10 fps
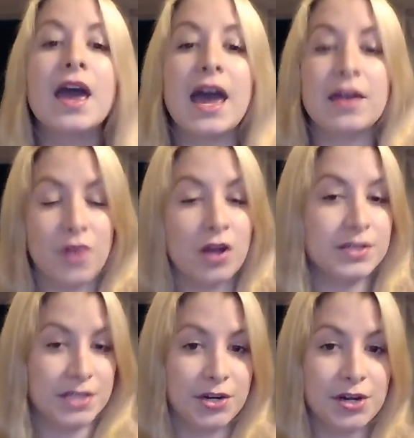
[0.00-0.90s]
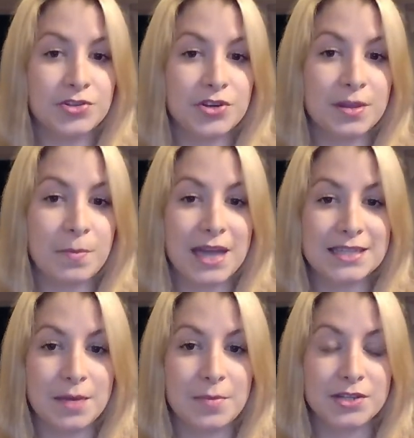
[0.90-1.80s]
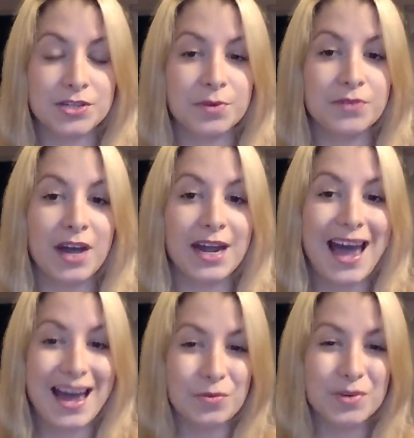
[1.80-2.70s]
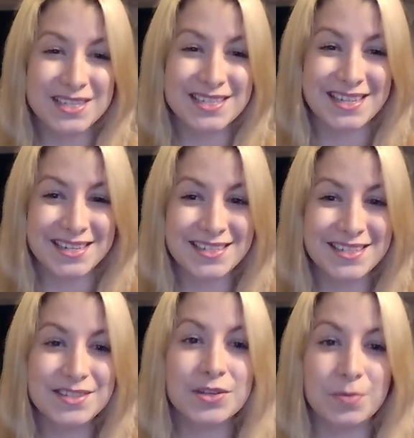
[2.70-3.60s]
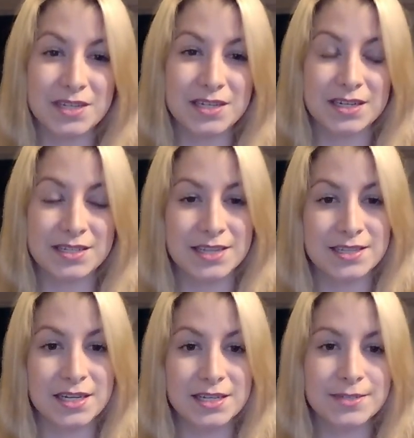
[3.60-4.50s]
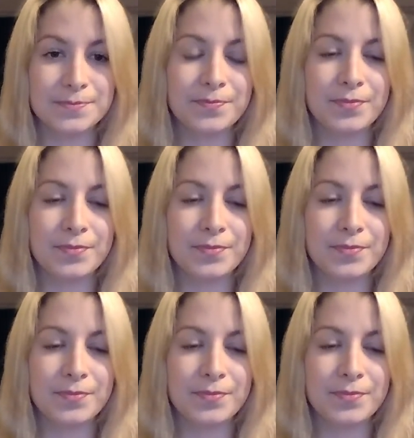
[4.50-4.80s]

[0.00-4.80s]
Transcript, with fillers: and volunteering during the pandemic to provide at risk citizens their basic necessities.